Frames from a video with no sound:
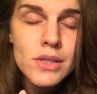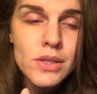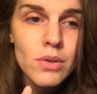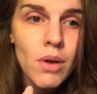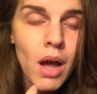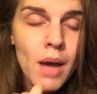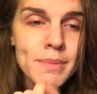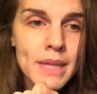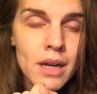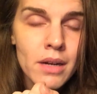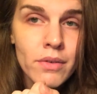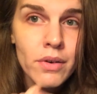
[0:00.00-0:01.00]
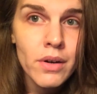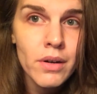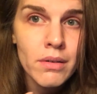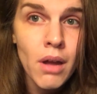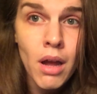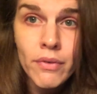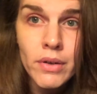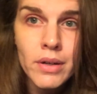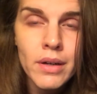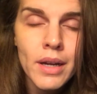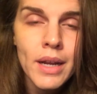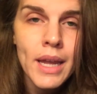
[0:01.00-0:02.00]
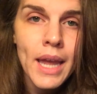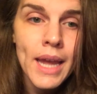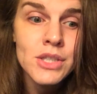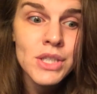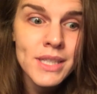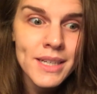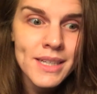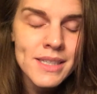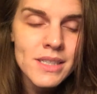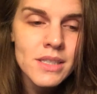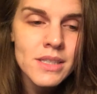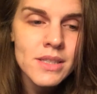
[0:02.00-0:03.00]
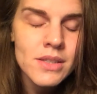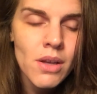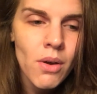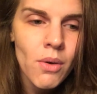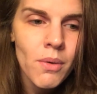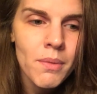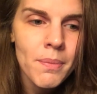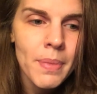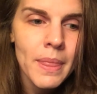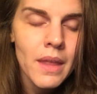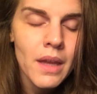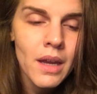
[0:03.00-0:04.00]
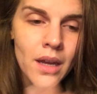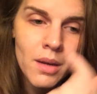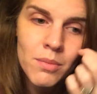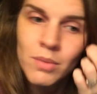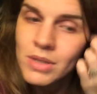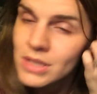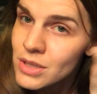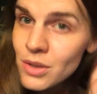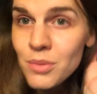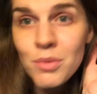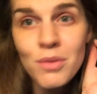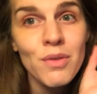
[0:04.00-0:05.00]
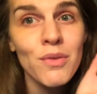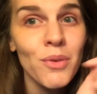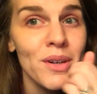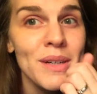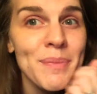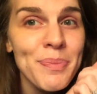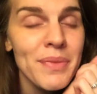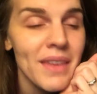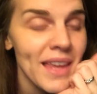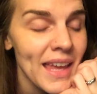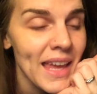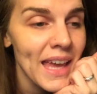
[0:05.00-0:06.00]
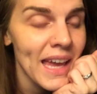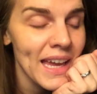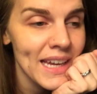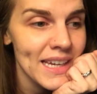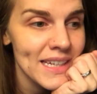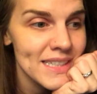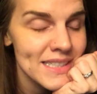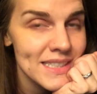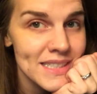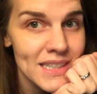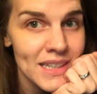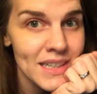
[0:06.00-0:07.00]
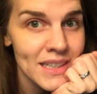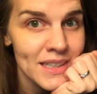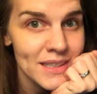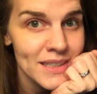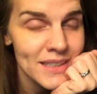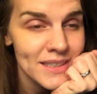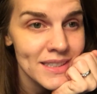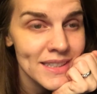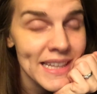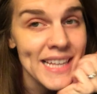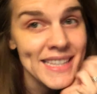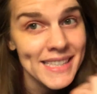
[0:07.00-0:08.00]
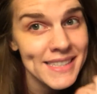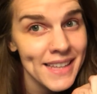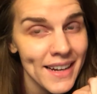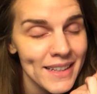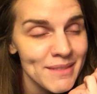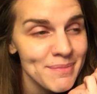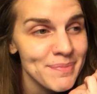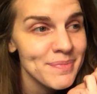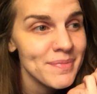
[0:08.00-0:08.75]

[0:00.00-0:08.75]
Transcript: to opt out of her offer, and she didn't. So we're still moving forward, and that's exciting.